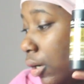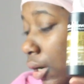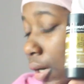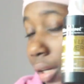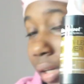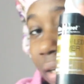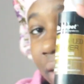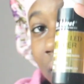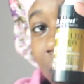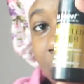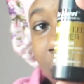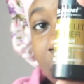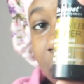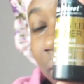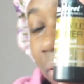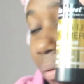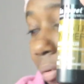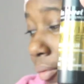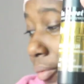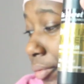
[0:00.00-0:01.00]
I did not
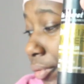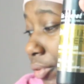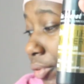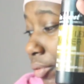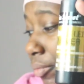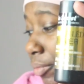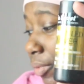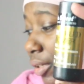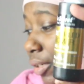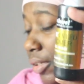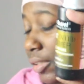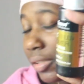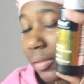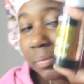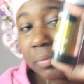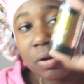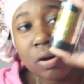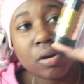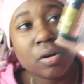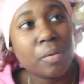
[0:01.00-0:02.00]
know it was going to be this
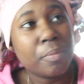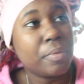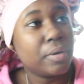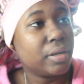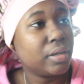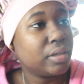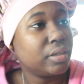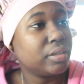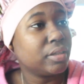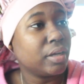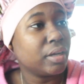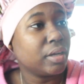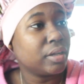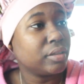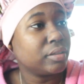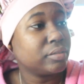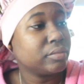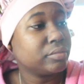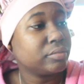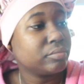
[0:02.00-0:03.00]
small, but yeah.
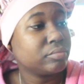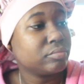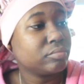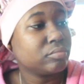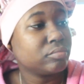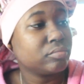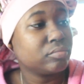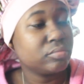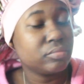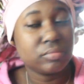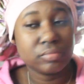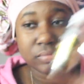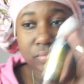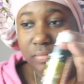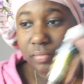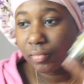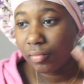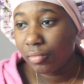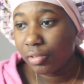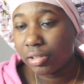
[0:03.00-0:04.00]

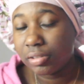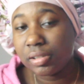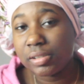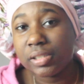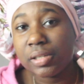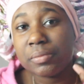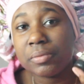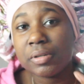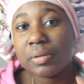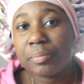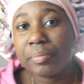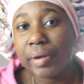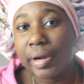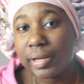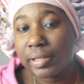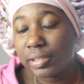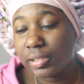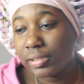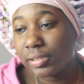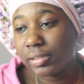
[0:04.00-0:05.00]
Because I want to
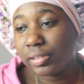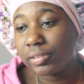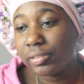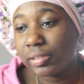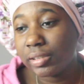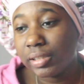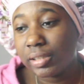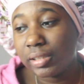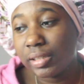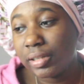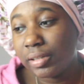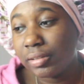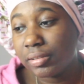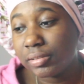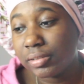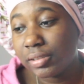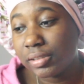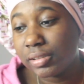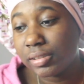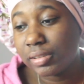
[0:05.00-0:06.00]
practice acrylic
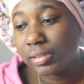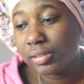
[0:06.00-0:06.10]
nails.